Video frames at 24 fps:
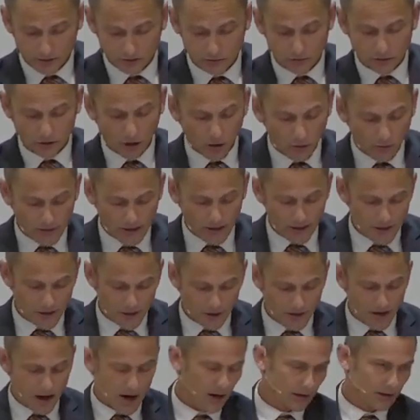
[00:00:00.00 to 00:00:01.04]
Growing in
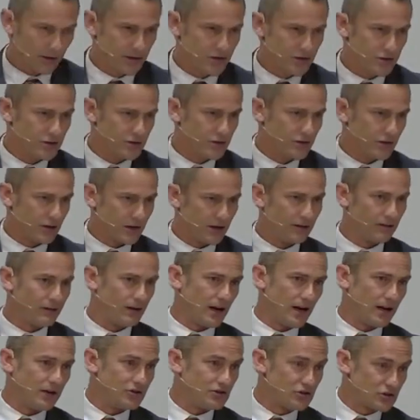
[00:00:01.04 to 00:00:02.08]
your knowledge
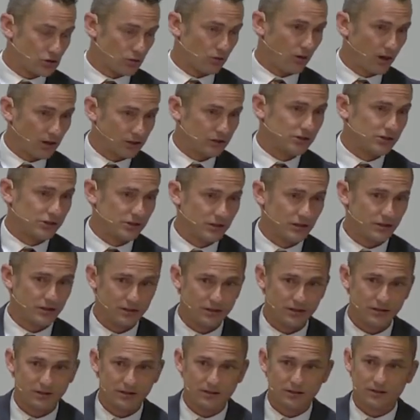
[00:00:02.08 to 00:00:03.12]
and trust
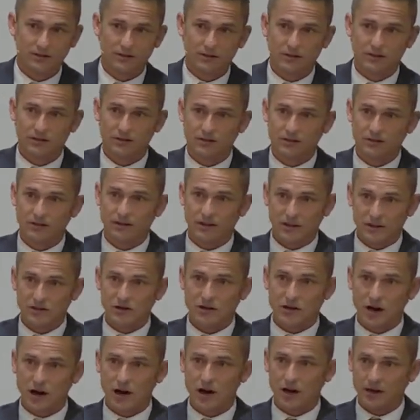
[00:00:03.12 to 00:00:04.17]
in
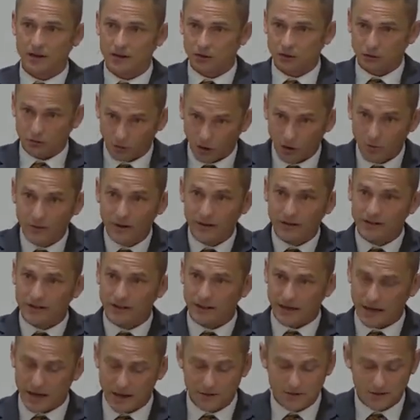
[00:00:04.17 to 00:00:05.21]
God, growing
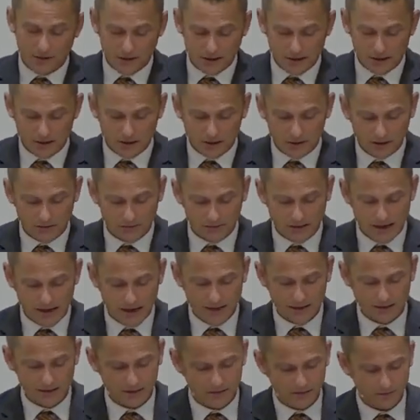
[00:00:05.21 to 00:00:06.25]
together in all of
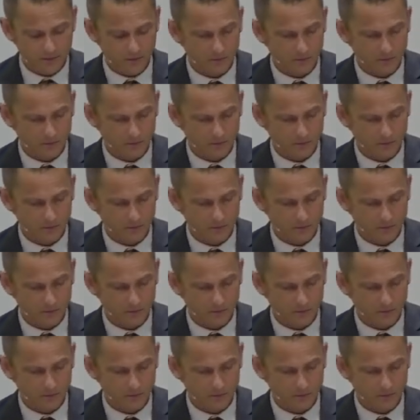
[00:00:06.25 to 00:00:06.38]
that.